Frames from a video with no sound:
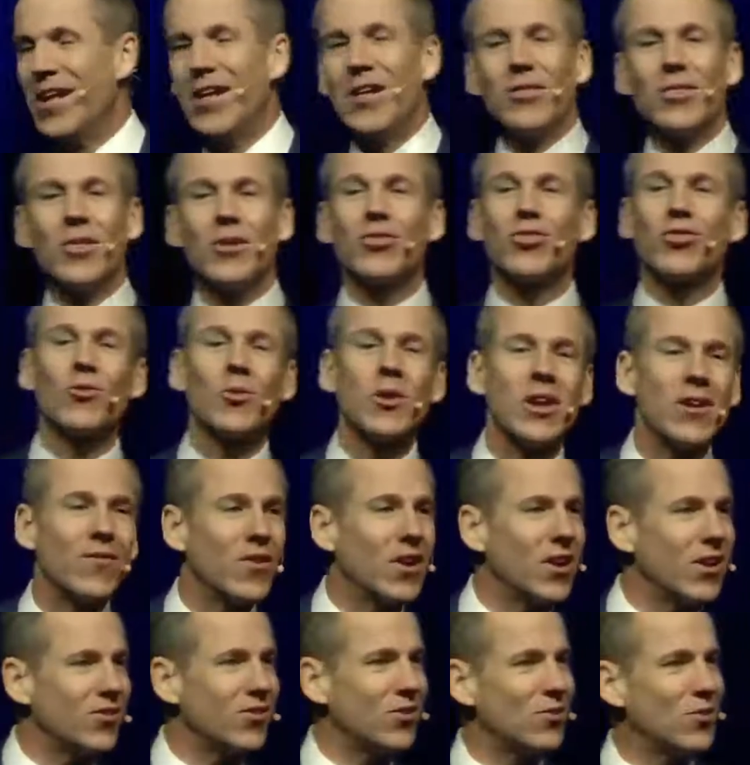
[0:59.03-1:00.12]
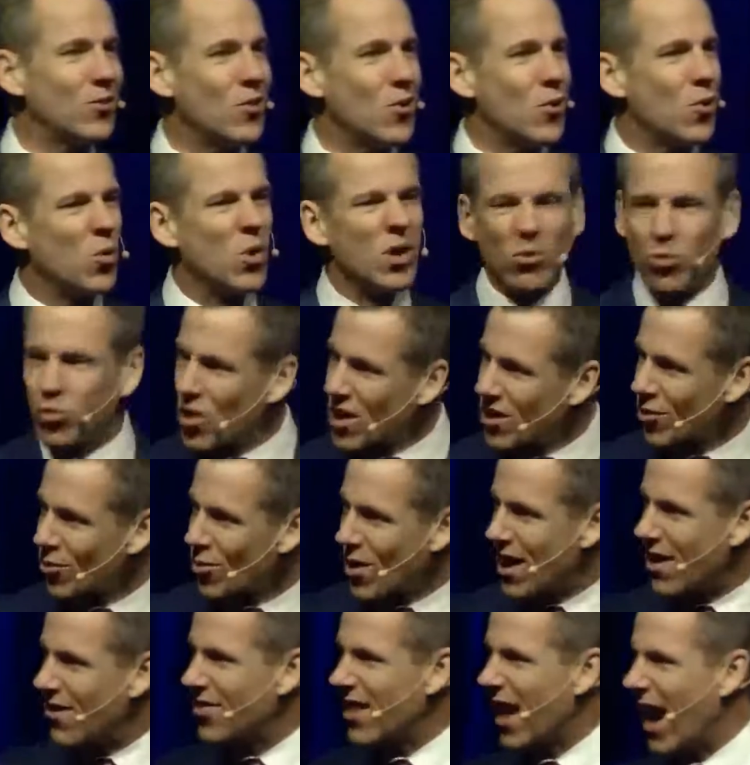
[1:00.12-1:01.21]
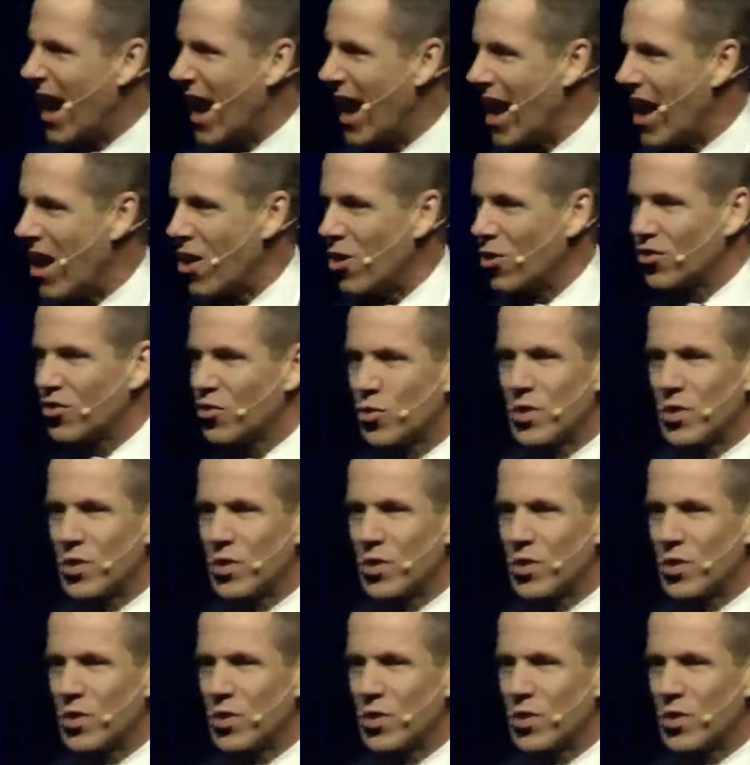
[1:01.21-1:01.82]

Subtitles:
The three of us, we'd run around the house,